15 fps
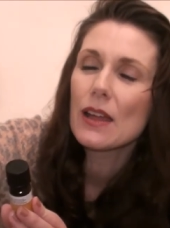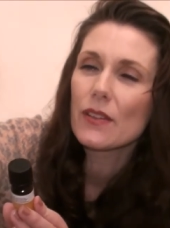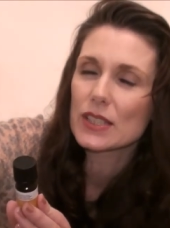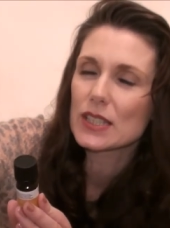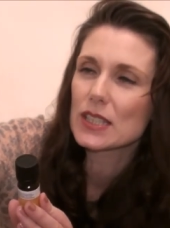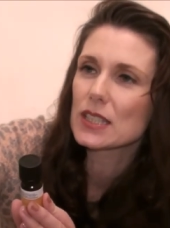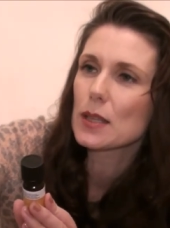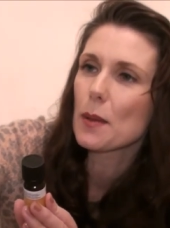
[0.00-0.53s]

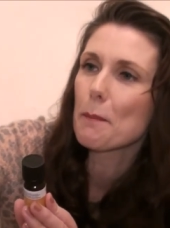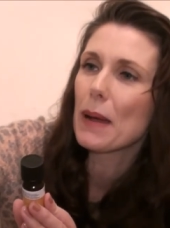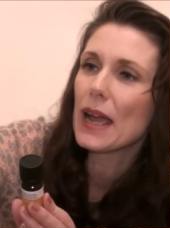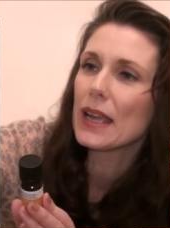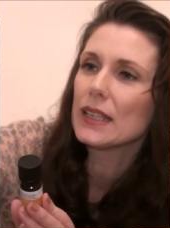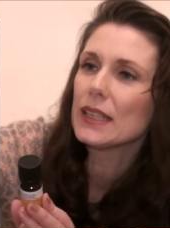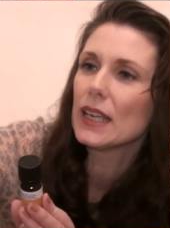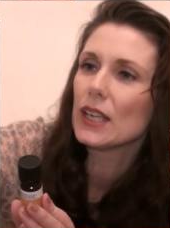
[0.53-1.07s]
This is
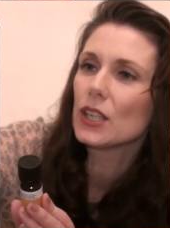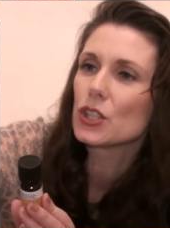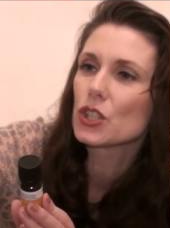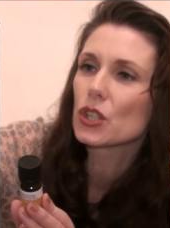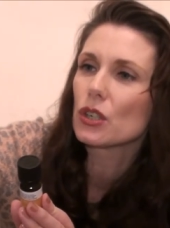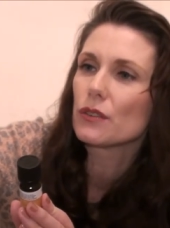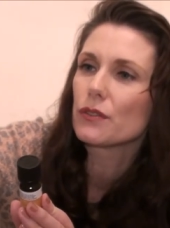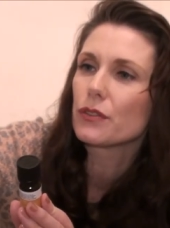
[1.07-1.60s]
By
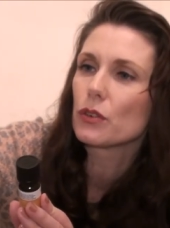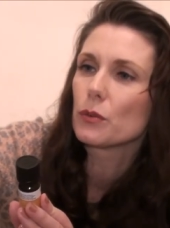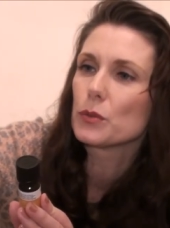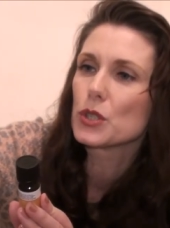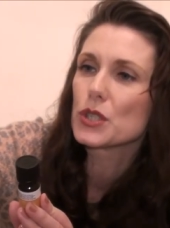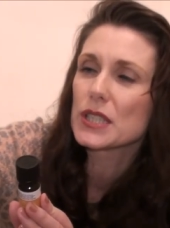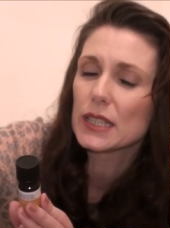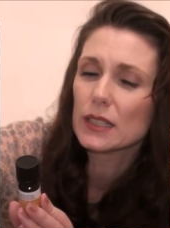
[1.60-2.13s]
Nature from
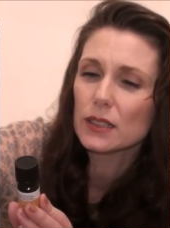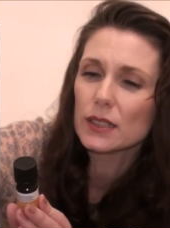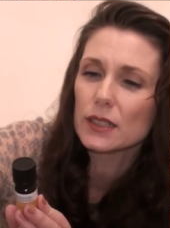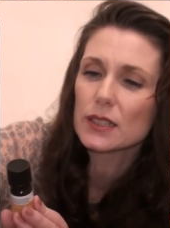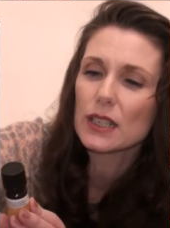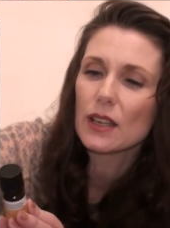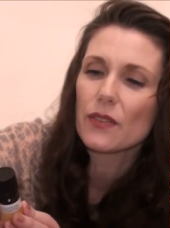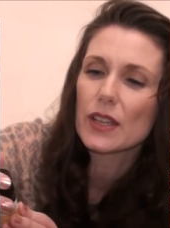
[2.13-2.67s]
New
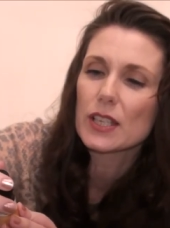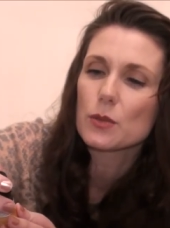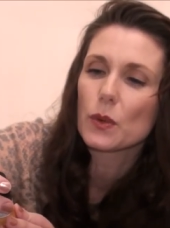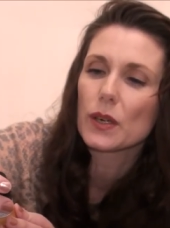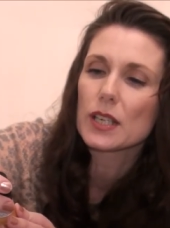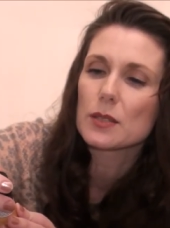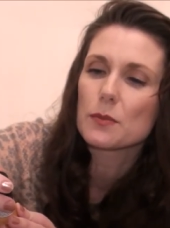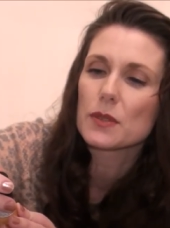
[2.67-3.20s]
Zealand and this
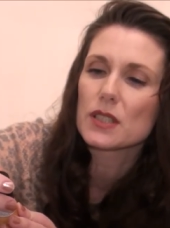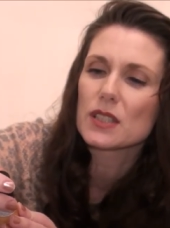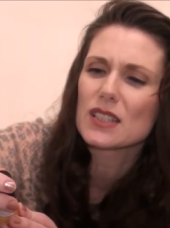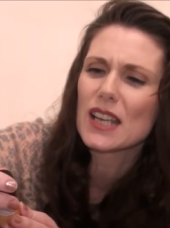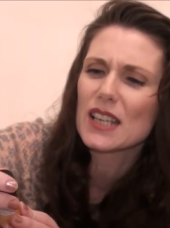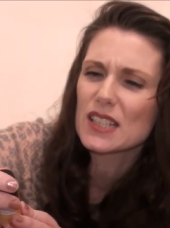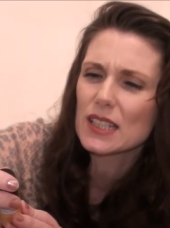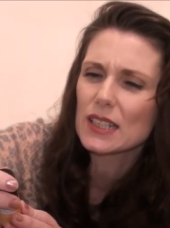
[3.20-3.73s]
one is
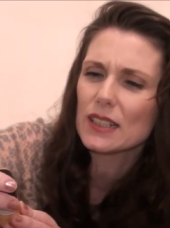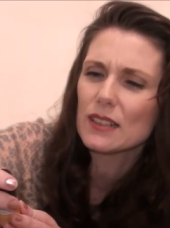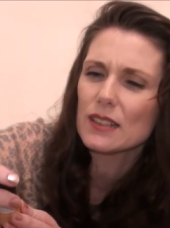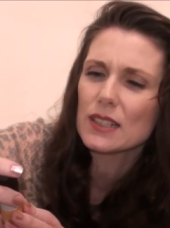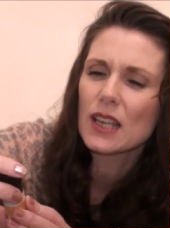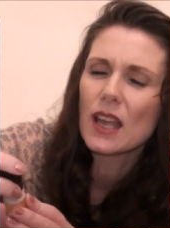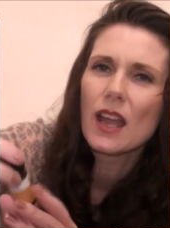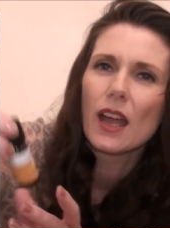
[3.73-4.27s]

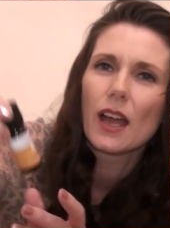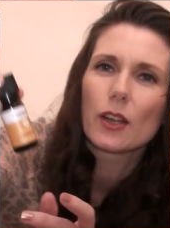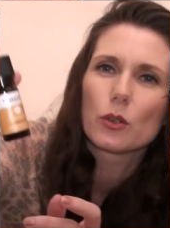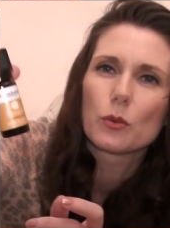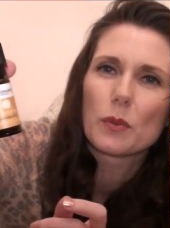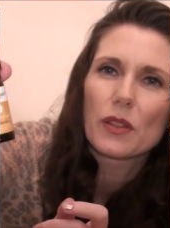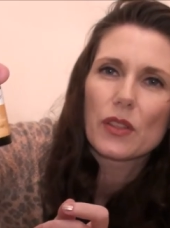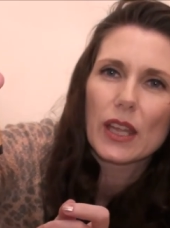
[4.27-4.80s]
Tisserand
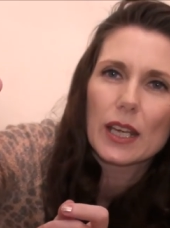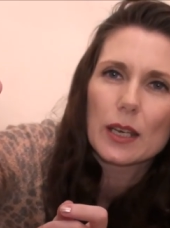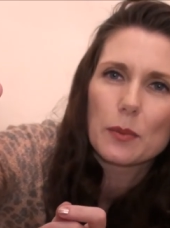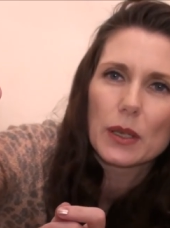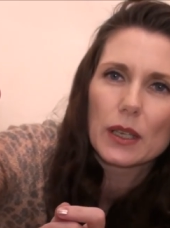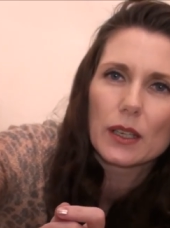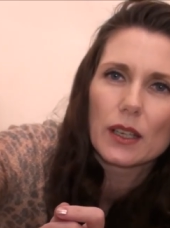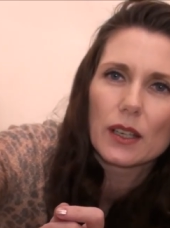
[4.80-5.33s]

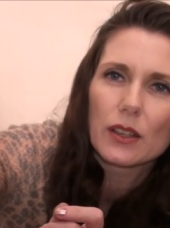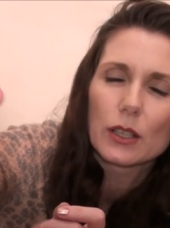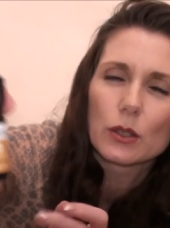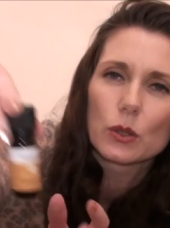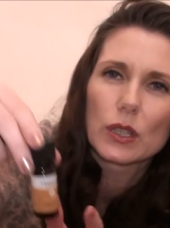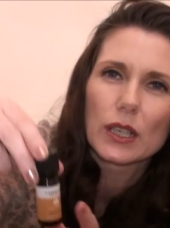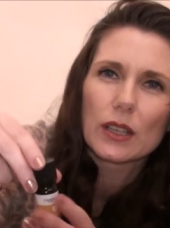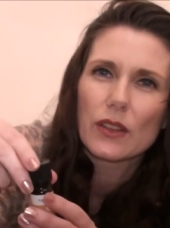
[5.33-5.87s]
Aromatherapy and they
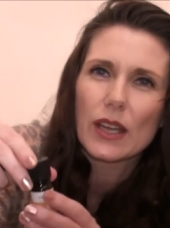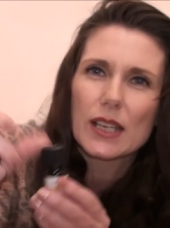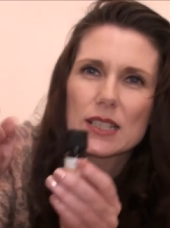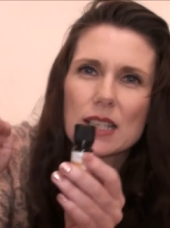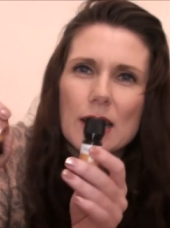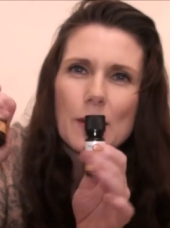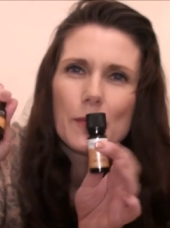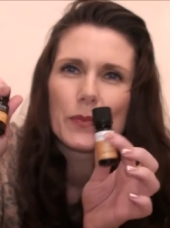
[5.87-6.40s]
look like this.
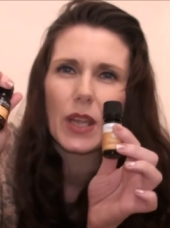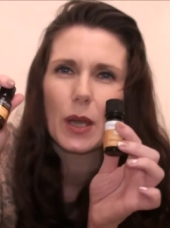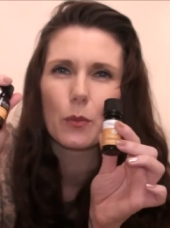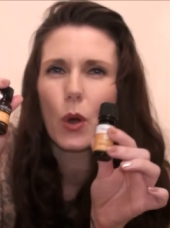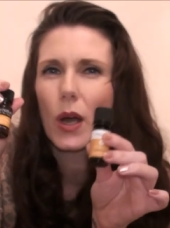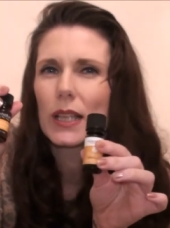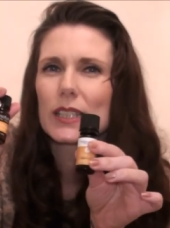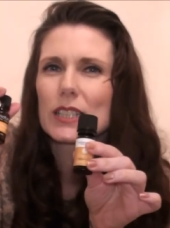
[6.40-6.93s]
And
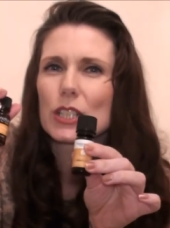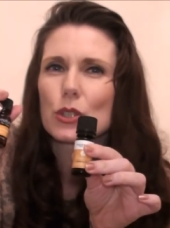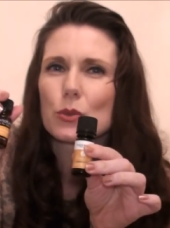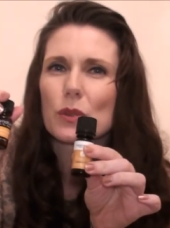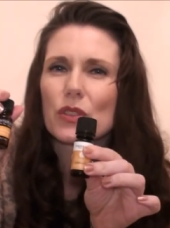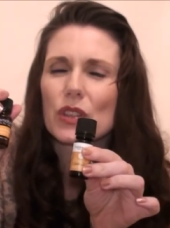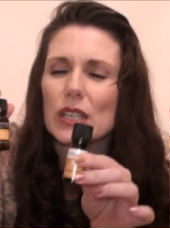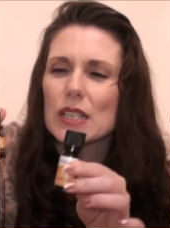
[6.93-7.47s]
what I like to do
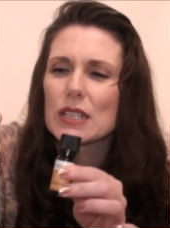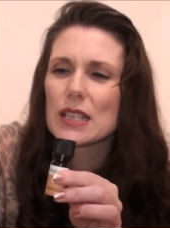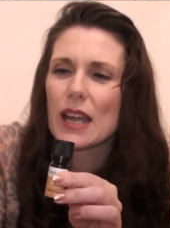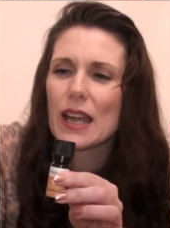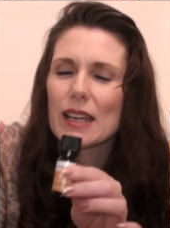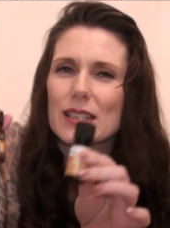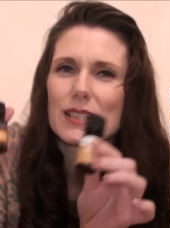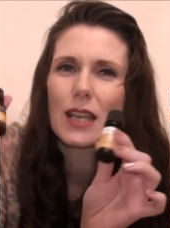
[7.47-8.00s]
with these
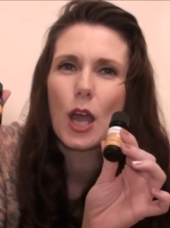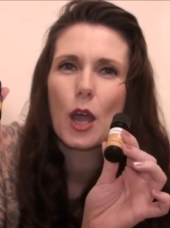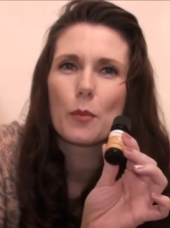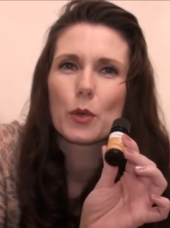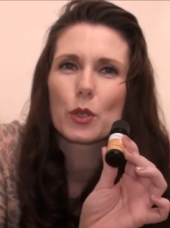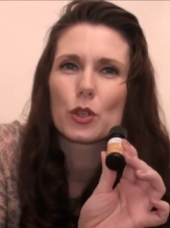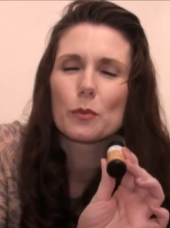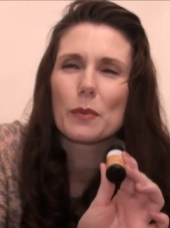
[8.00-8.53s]
is
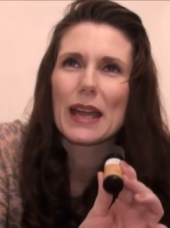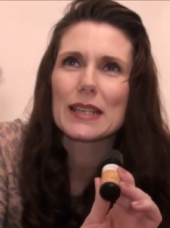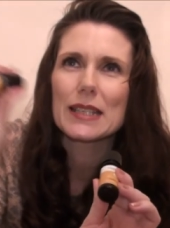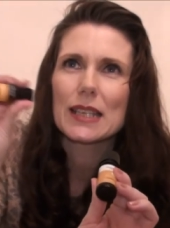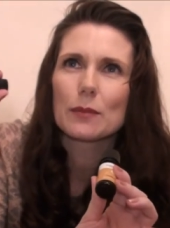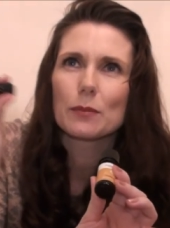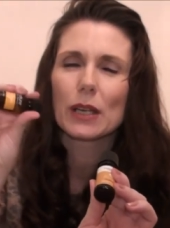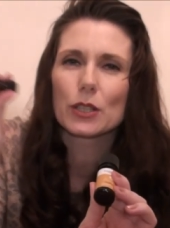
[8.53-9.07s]
put them
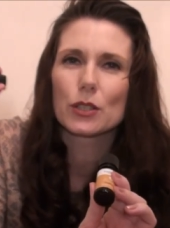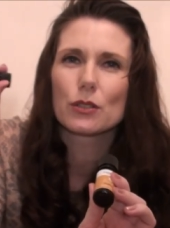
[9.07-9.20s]
inside my